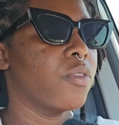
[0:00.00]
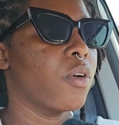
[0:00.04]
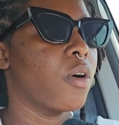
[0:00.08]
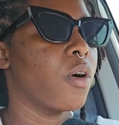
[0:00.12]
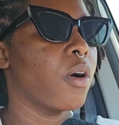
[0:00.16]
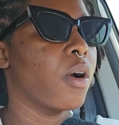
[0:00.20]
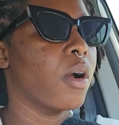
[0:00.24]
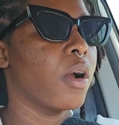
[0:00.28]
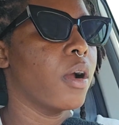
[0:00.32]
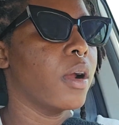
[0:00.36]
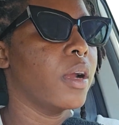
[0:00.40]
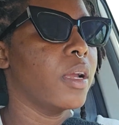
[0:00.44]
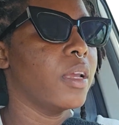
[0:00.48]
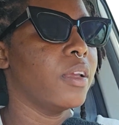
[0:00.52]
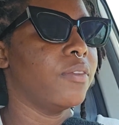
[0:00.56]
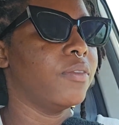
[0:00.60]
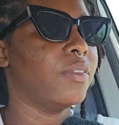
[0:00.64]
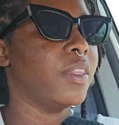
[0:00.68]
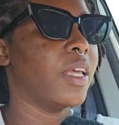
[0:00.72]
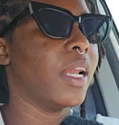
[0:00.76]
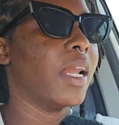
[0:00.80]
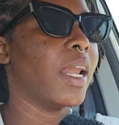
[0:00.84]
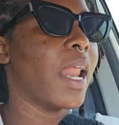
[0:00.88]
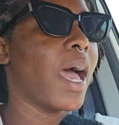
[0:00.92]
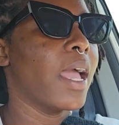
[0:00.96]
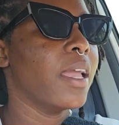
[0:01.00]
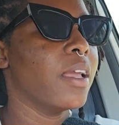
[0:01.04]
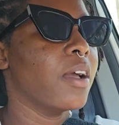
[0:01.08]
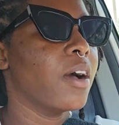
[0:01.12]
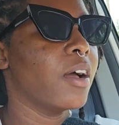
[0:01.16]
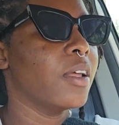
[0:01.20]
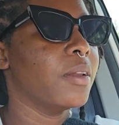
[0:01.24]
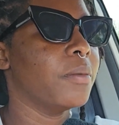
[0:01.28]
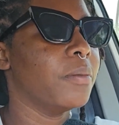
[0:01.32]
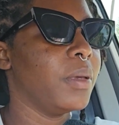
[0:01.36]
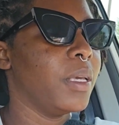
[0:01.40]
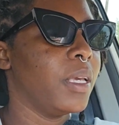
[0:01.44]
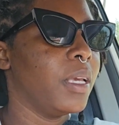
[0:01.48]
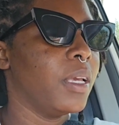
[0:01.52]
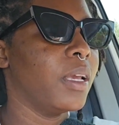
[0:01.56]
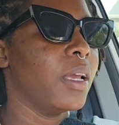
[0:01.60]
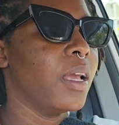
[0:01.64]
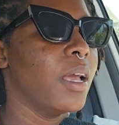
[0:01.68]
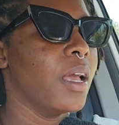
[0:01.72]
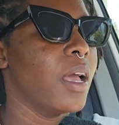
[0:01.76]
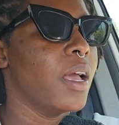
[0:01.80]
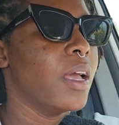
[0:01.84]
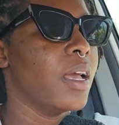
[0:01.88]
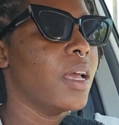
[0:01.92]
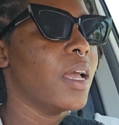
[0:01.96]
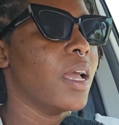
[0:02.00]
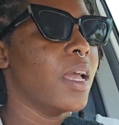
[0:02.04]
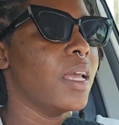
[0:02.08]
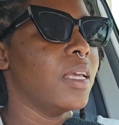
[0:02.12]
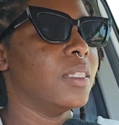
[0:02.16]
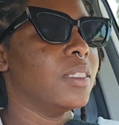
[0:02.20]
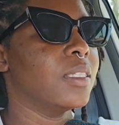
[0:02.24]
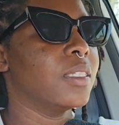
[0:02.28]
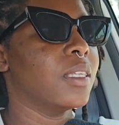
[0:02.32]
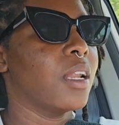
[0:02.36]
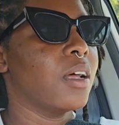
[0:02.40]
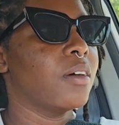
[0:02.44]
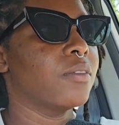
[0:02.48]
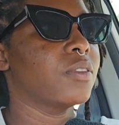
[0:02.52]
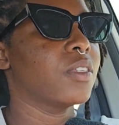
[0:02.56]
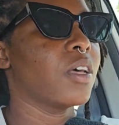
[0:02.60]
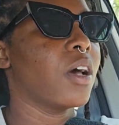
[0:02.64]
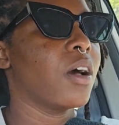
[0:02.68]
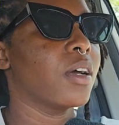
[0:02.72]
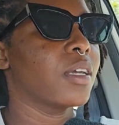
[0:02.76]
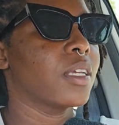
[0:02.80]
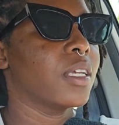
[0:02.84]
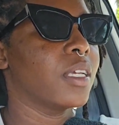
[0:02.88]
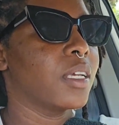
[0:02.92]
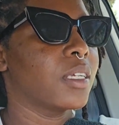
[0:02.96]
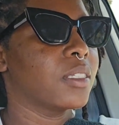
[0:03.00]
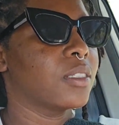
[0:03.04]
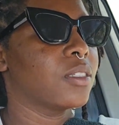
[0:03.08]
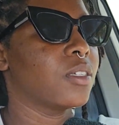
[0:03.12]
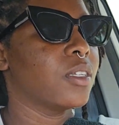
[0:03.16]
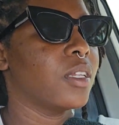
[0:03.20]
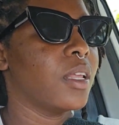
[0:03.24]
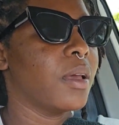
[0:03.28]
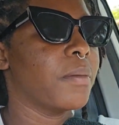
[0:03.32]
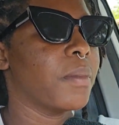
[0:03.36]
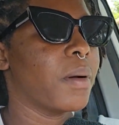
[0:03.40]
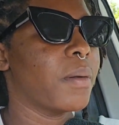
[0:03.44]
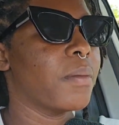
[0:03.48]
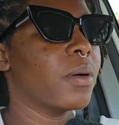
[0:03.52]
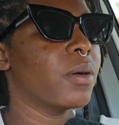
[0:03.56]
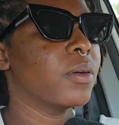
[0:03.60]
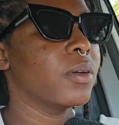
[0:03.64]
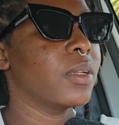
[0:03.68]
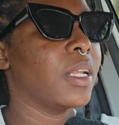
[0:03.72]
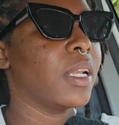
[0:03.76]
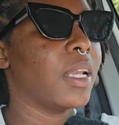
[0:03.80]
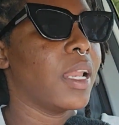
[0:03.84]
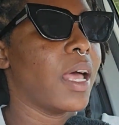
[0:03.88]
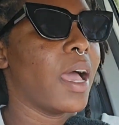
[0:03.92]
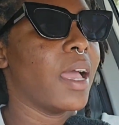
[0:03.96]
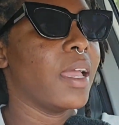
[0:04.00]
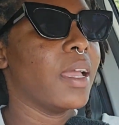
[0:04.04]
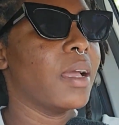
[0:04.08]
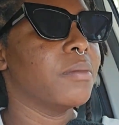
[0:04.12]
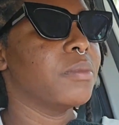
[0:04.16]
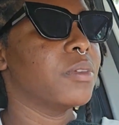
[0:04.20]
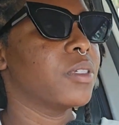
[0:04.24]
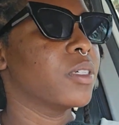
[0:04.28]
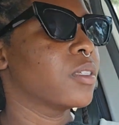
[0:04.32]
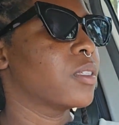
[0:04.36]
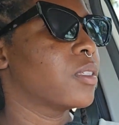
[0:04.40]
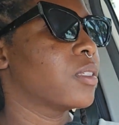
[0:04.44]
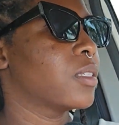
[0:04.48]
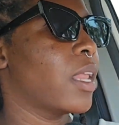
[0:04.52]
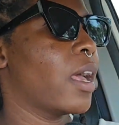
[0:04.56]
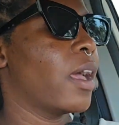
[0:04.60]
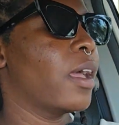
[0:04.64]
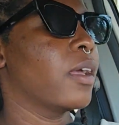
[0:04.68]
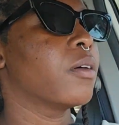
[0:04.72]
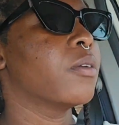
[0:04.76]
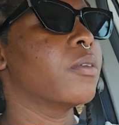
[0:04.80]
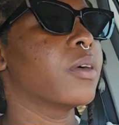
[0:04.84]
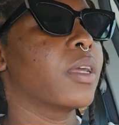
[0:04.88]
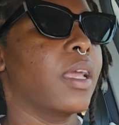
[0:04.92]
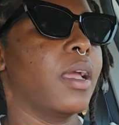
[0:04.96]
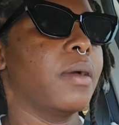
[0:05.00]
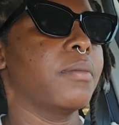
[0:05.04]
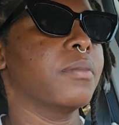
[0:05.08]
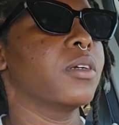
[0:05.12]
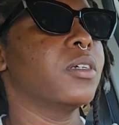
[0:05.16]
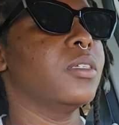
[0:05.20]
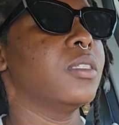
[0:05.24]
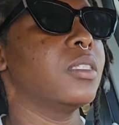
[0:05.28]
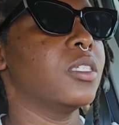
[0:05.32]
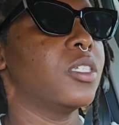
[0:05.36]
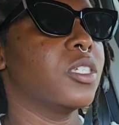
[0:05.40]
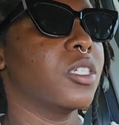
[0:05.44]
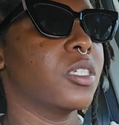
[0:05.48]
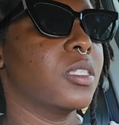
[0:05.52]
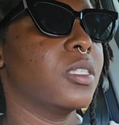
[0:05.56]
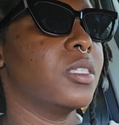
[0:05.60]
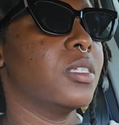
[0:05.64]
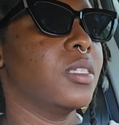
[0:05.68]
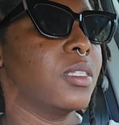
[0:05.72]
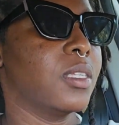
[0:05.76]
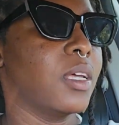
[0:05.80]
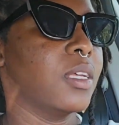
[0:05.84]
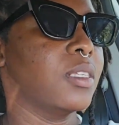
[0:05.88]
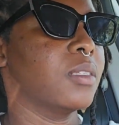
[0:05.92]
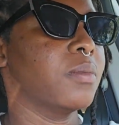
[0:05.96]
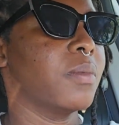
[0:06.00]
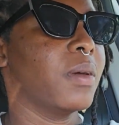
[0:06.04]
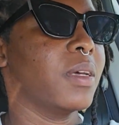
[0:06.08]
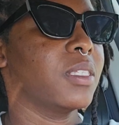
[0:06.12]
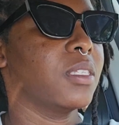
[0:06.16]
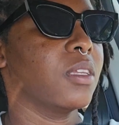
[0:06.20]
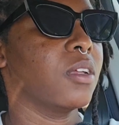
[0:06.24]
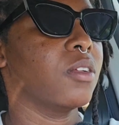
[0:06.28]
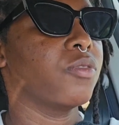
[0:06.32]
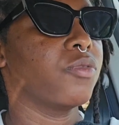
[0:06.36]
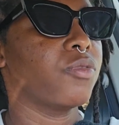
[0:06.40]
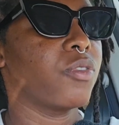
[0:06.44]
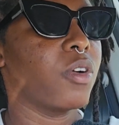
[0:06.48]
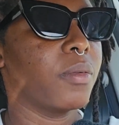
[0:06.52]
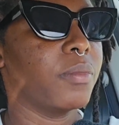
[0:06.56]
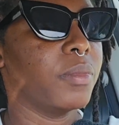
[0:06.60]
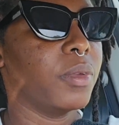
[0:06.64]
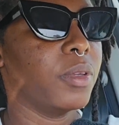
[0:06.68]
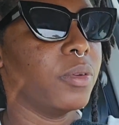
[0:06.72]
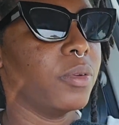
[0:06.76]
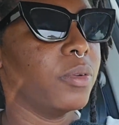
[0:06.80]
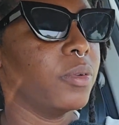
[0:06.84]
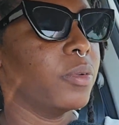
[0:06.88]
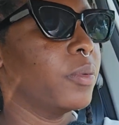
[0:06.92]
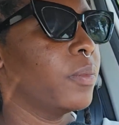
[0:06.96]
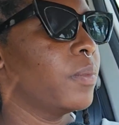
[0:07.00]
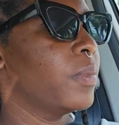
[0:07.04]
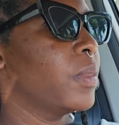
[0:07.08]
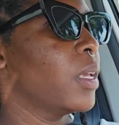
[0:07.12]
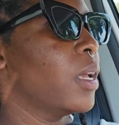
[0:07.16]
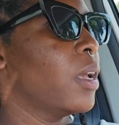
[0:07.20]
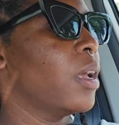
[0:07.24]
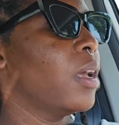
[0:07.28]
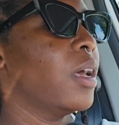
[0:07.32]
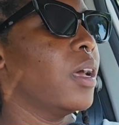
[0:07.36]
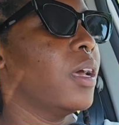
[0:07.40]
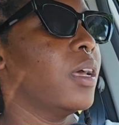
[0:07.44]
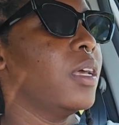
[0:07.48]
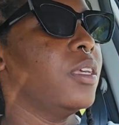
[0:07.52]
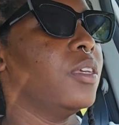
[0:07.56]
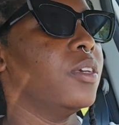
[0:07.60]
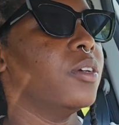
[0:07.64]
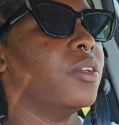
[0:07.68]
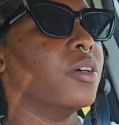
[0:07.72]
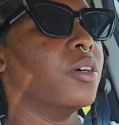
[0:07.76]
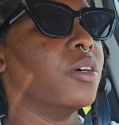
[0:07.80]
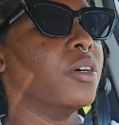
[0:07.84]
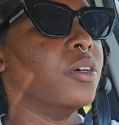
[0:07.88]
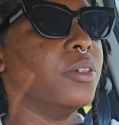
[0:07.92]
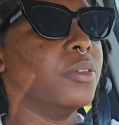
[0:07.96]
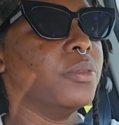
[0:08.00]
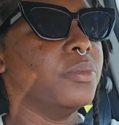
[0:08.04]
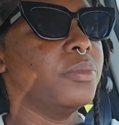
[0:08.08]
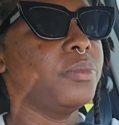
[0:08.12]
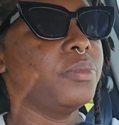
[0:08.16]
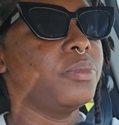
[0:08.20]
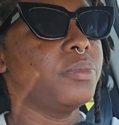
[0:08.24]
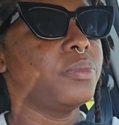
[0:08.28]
Or if they lie on me, instead of talking to them about the lie, I'm just like, okay, I'm going to just distance myself from you, you know.